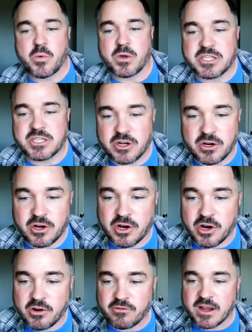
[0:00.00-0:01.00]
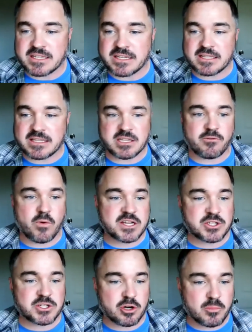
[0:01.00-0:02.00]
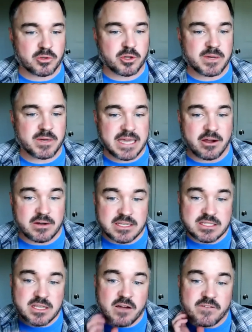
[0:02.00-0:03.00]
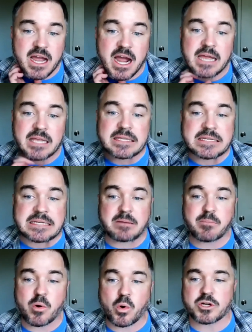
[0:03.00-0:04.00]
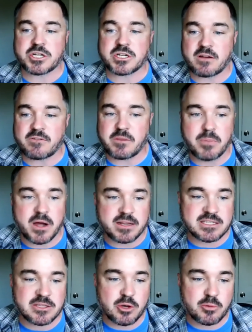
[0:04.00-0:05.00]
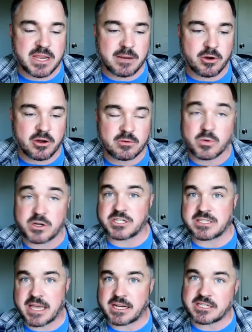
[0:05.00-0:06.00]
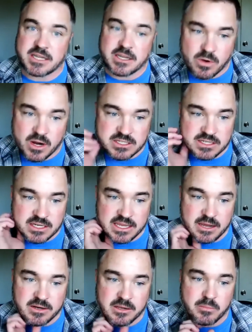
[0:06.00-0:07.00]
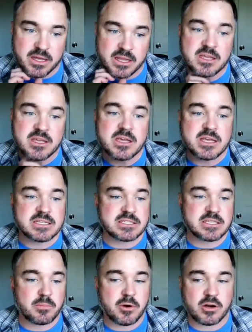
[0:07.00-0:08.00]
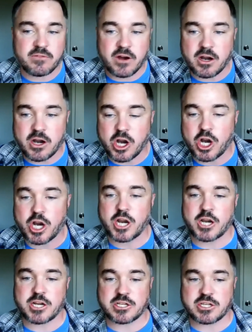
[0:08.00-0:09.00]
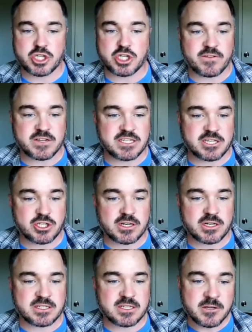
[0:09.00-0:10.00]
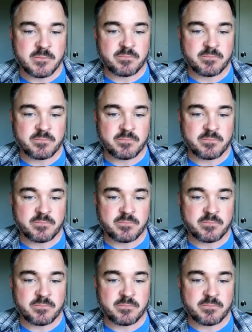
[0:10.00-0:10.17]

We serve residents of Western Multnomah County, Sauvie Island, and a portion of the Bonny Slope neighborhood, which is actually in Washington County, but still part of our service district,